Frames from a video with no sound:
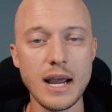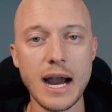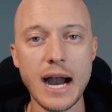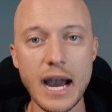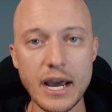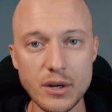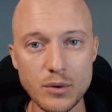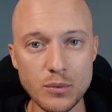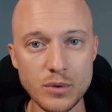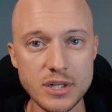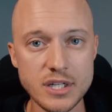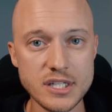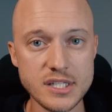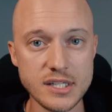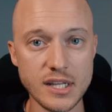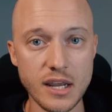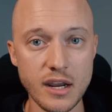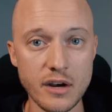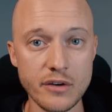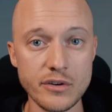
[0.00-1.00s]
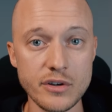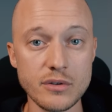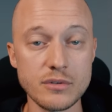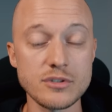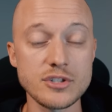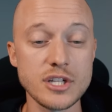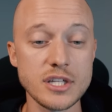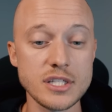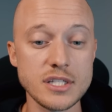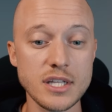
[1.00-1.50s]
I don't wanna scare you.
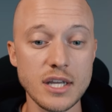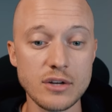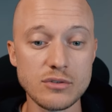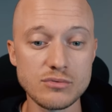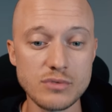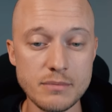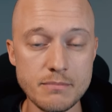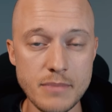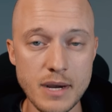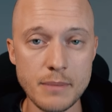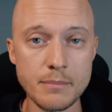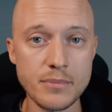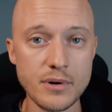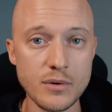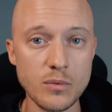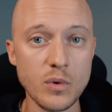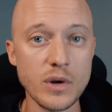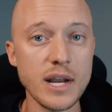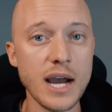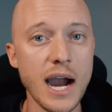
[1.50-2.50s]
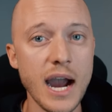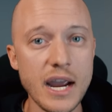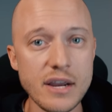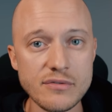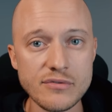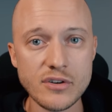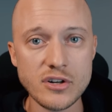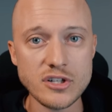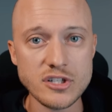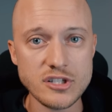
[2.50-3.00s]
Just remember when I
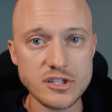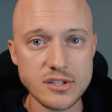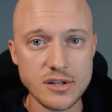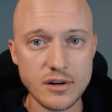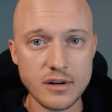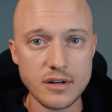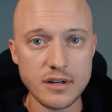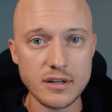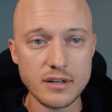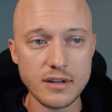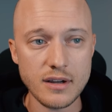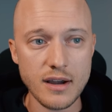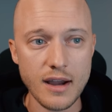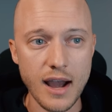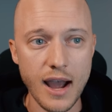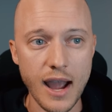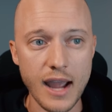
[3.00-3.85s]
first started,